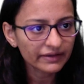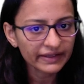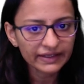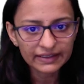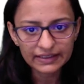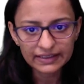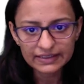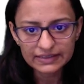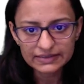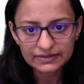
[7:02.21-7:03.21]
that
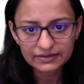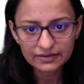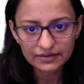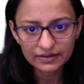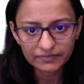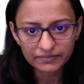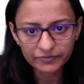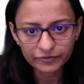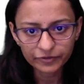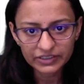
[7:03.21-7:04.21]
is
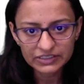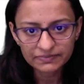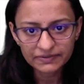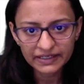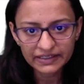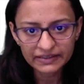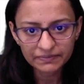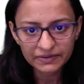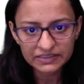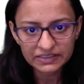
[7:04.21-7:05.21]
for displaying the
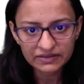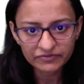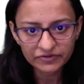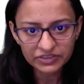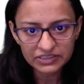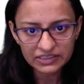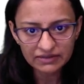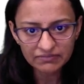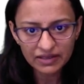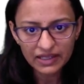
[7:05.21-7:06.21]
person first
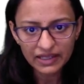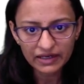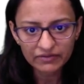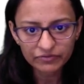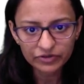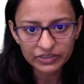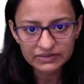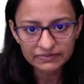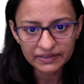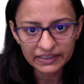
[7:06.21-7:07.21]
name and for
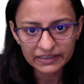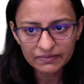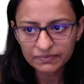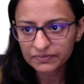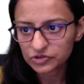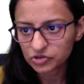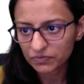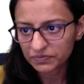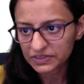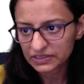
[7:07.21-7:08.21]
displaying the
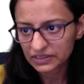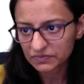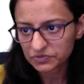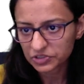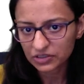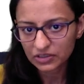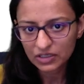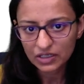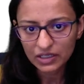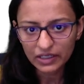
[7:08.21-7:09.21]
job description.
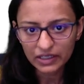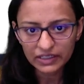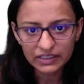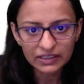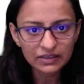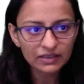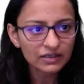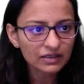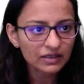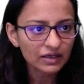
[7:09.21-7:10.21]
And here
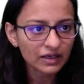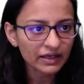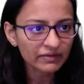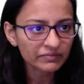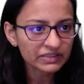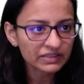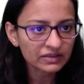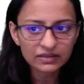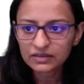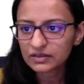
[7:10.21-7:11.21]
I'm
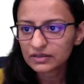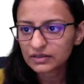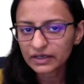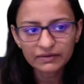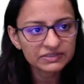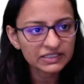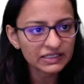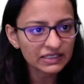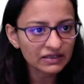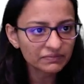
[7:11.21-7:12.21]

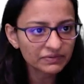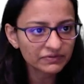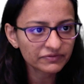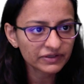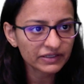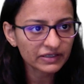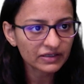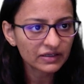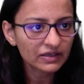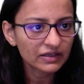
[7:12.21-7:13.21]
setting up the field
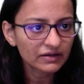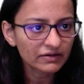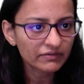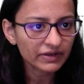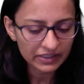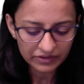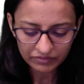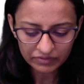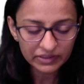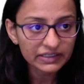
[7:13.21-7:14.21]

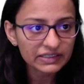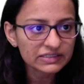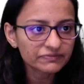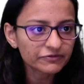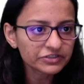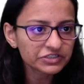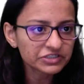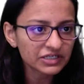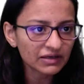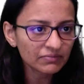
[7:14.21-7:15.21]
value, that is
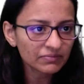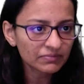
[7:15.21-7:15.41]
first name,